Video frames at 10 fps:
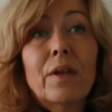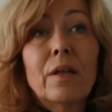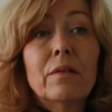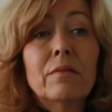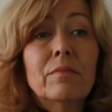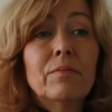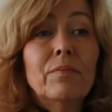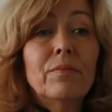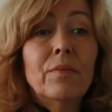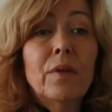And
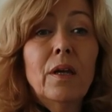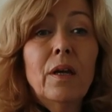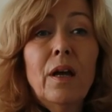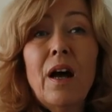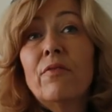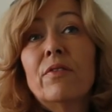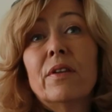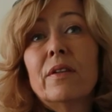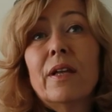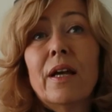other
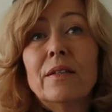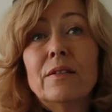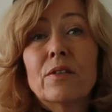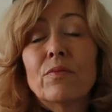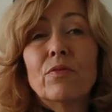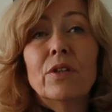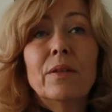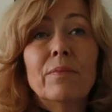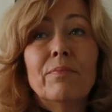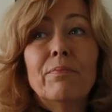than that, it doesn't
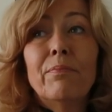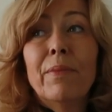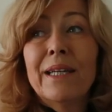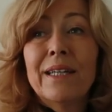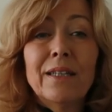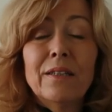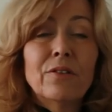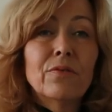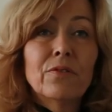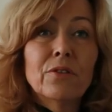really make any
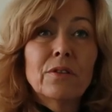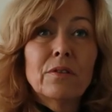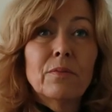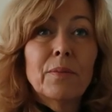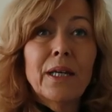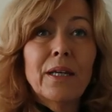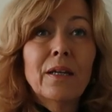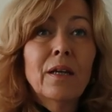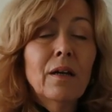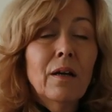difference to me.
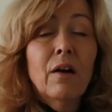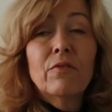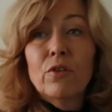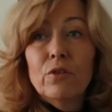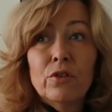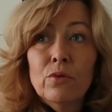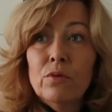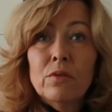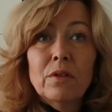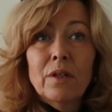I've got
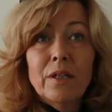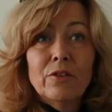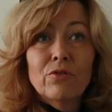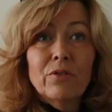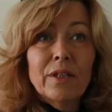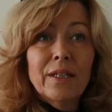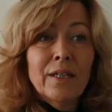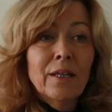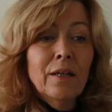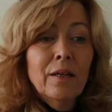used to literally